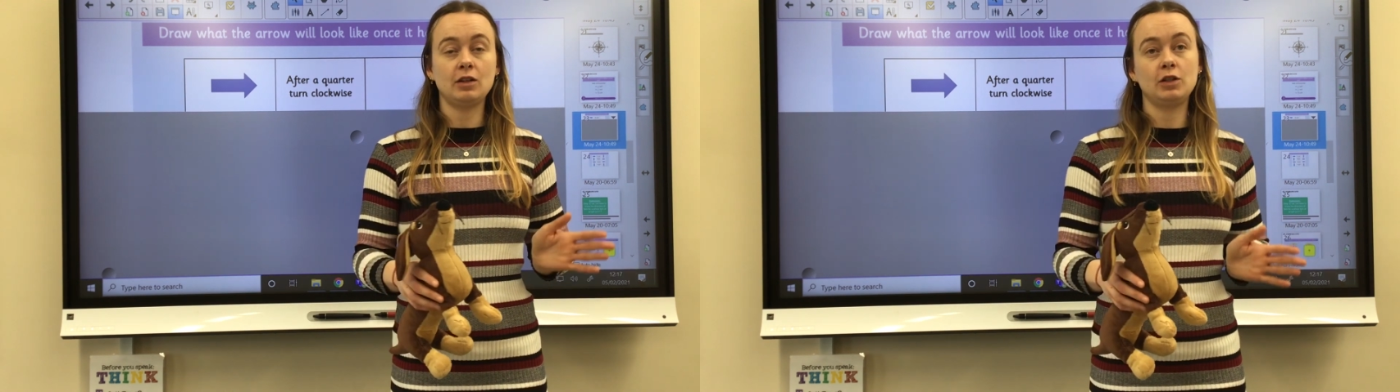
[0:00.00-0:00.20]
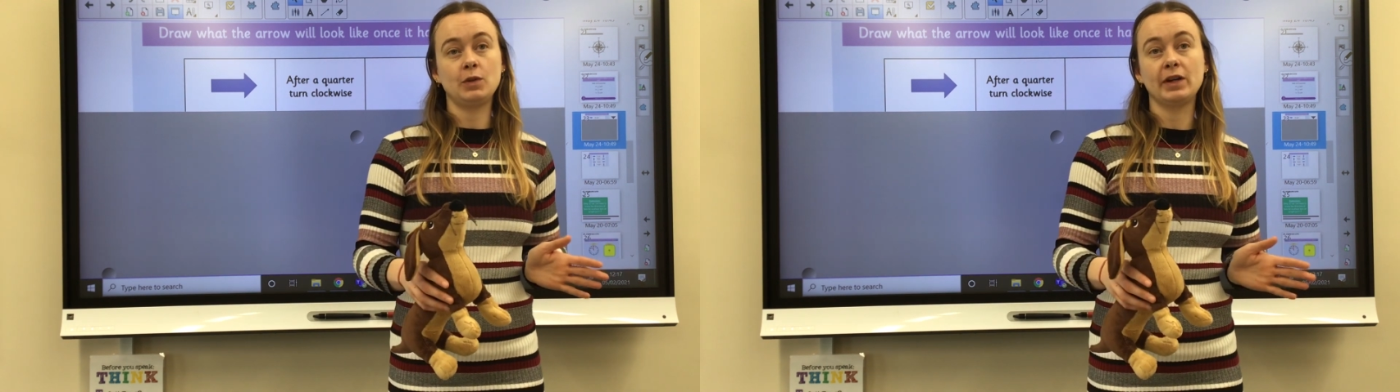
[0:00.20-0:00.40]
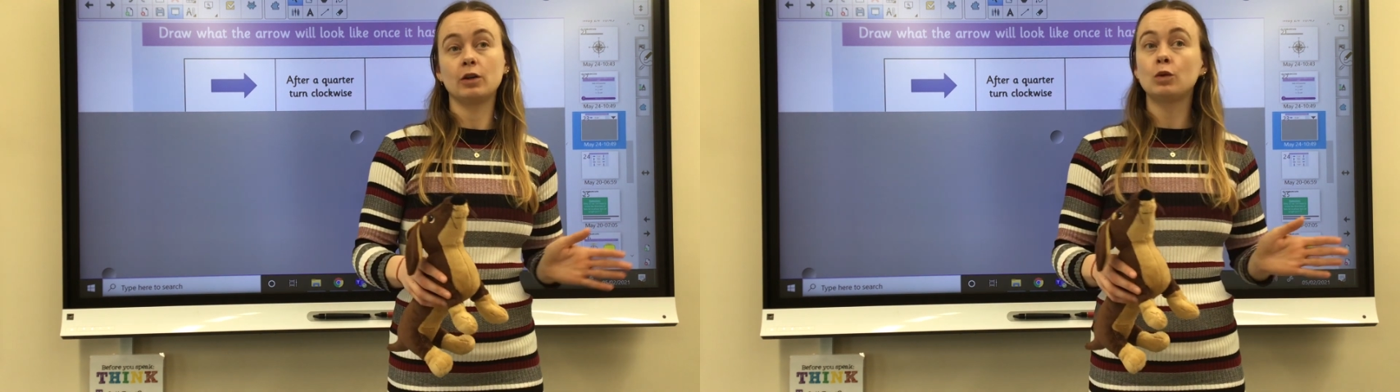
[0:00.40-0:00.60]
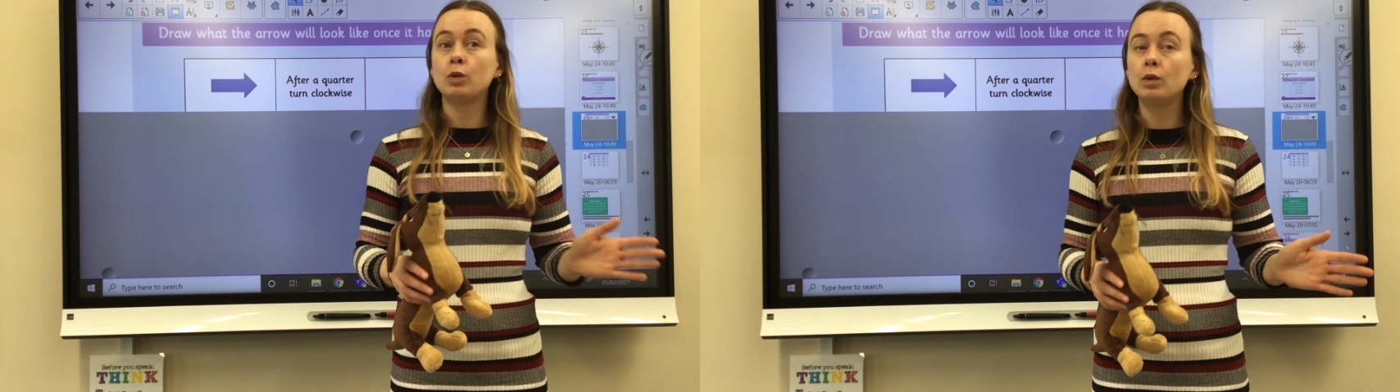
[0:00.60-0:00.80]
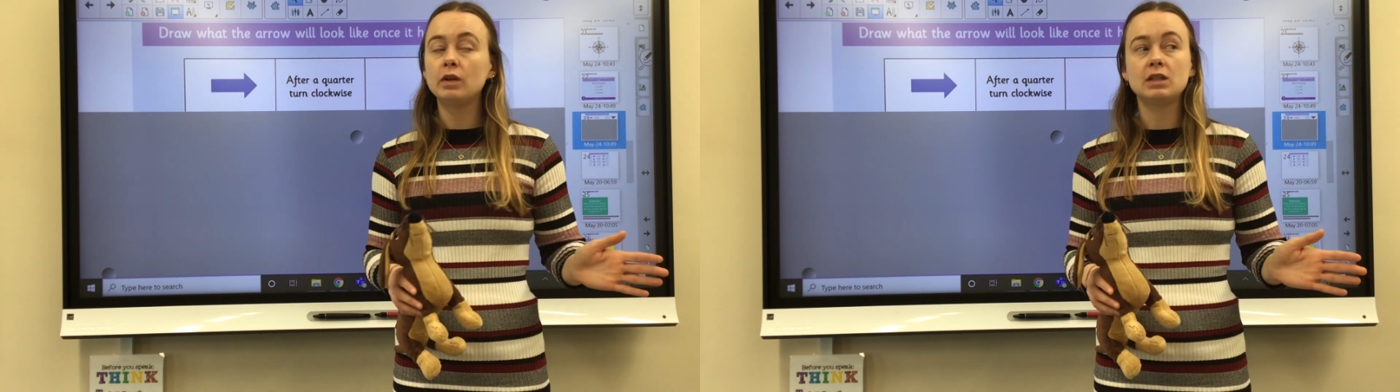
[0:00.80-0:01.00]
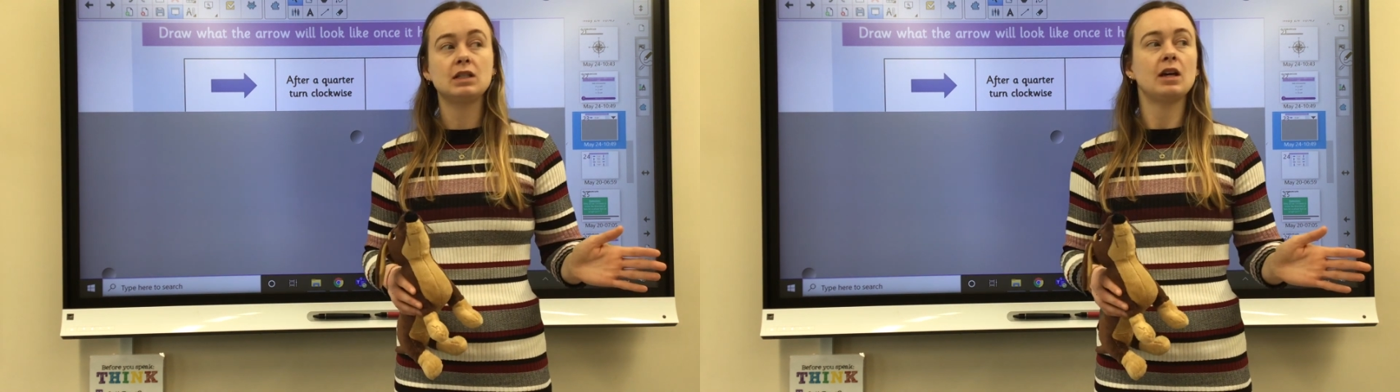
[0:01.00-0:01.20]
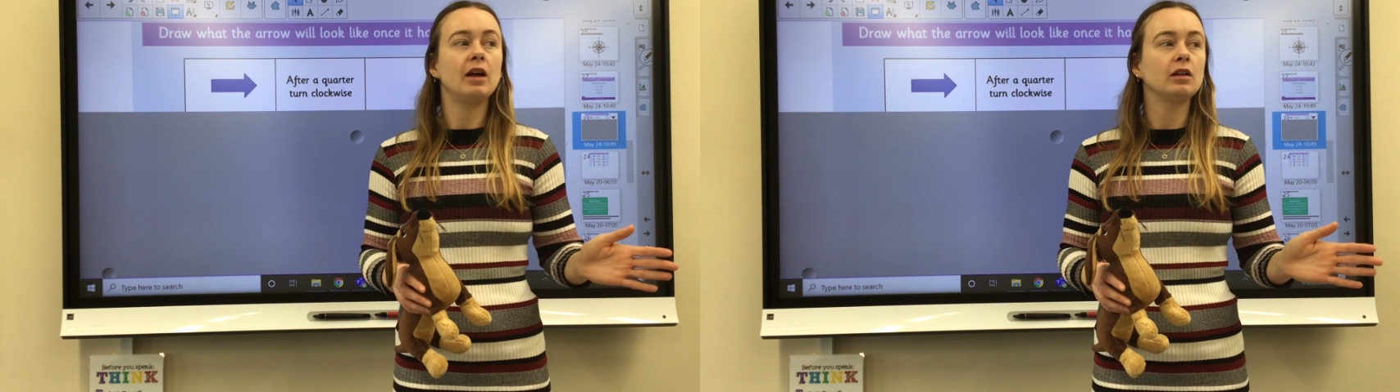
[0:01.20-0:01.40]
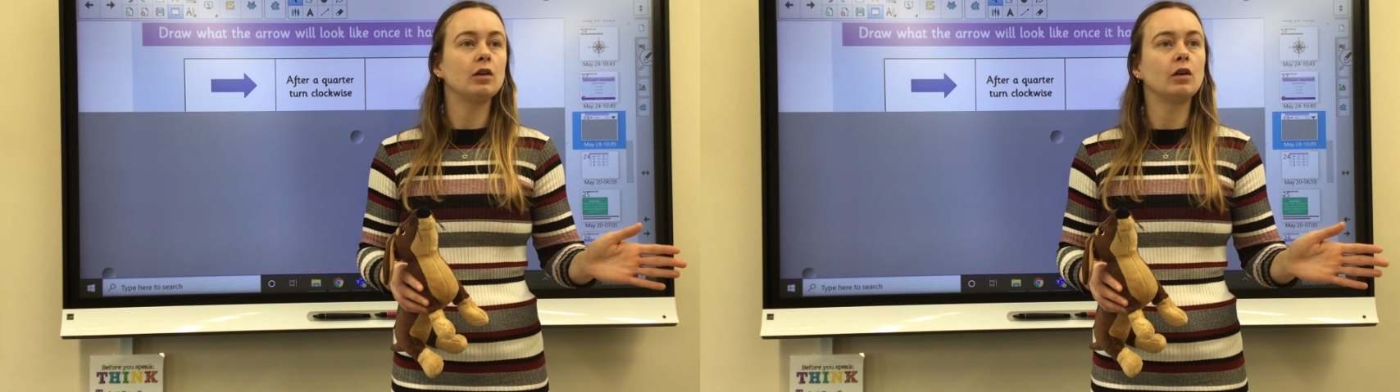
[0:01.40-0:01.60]
so doing a quarter
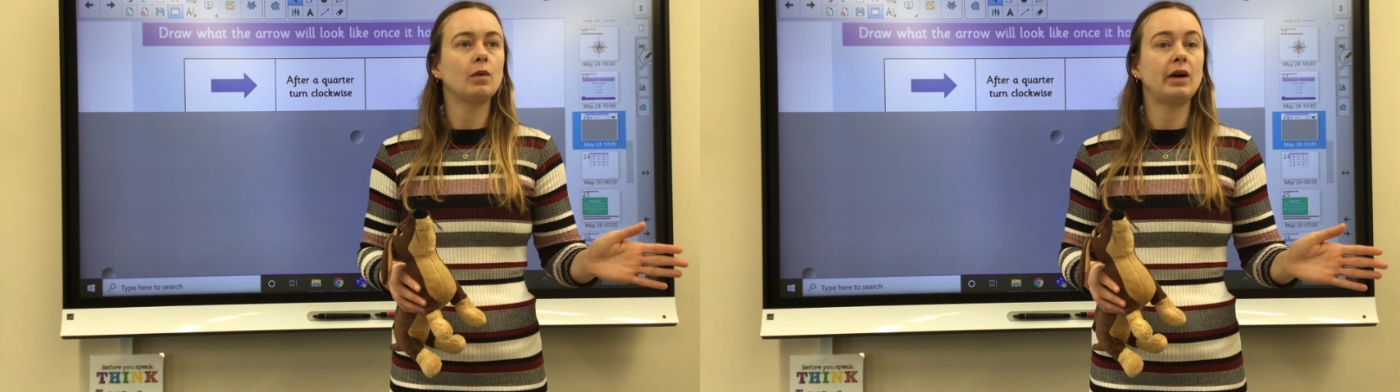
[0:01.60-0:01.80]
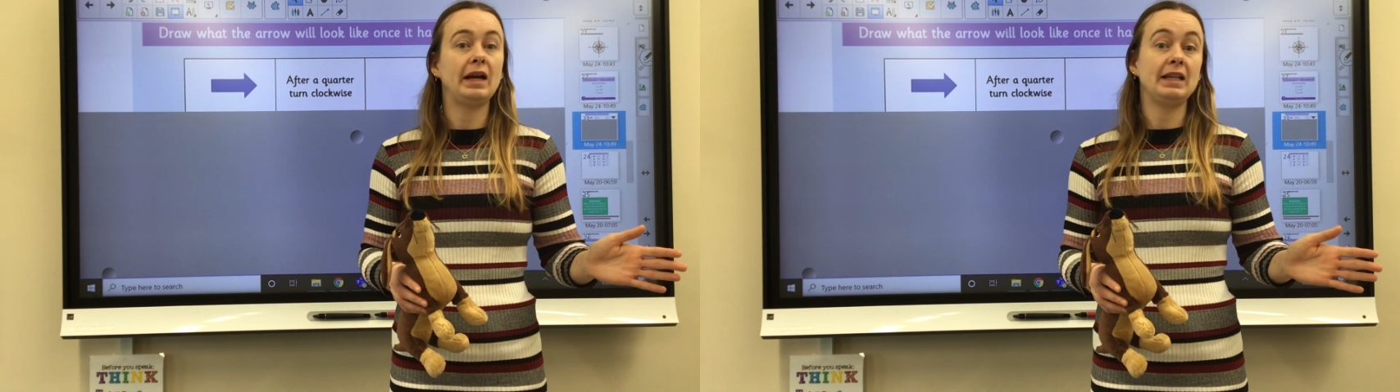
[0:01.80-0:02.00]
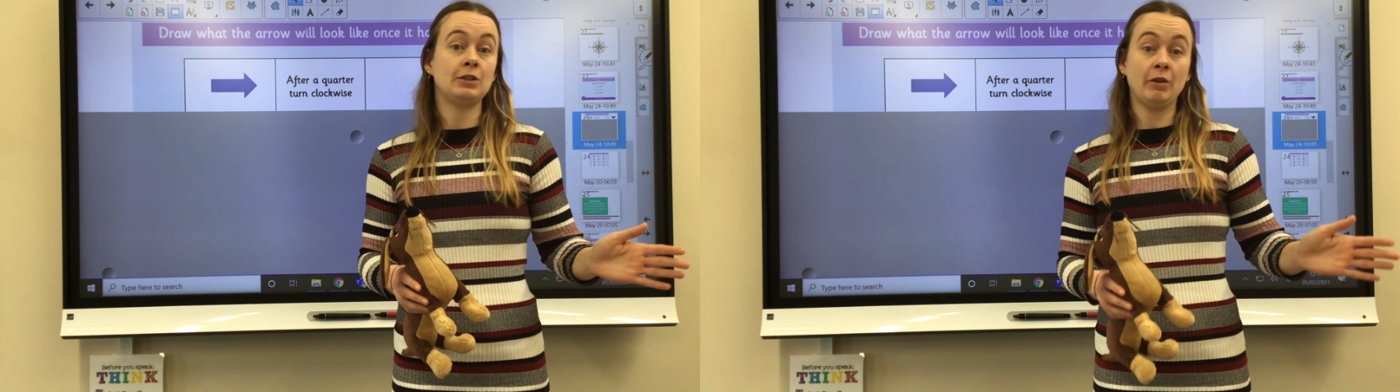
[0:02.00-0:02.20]
turn clockwise,